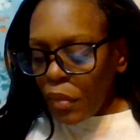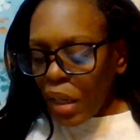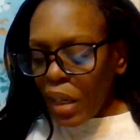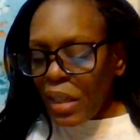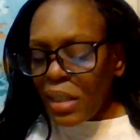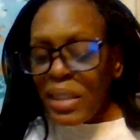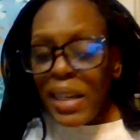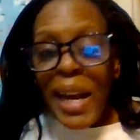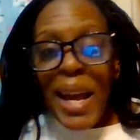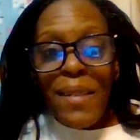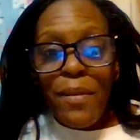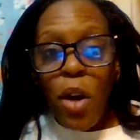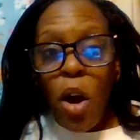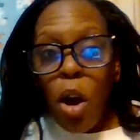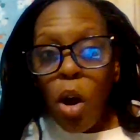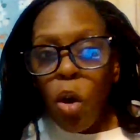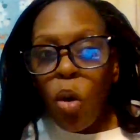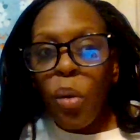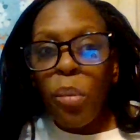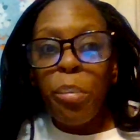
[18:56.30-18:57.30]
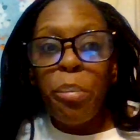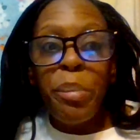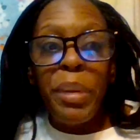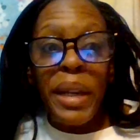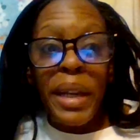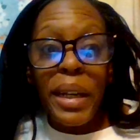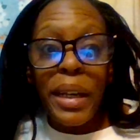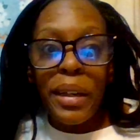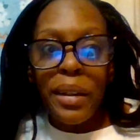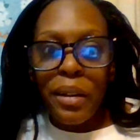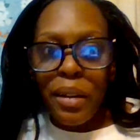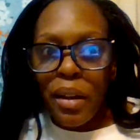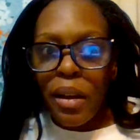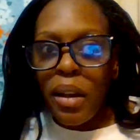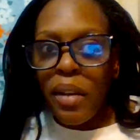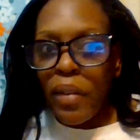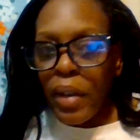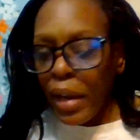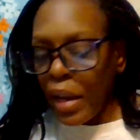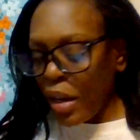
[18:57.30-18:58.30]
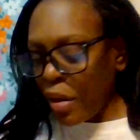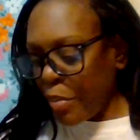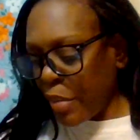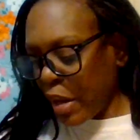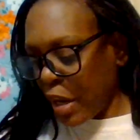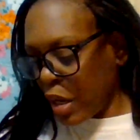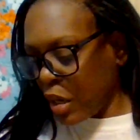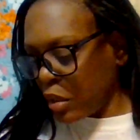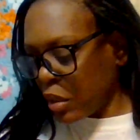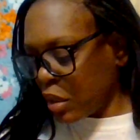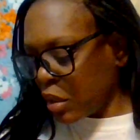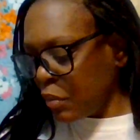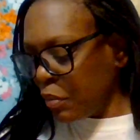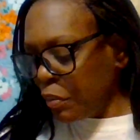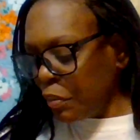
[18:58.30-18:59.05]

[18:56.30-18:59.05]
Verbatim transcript: Because I have a whole bin of headbands.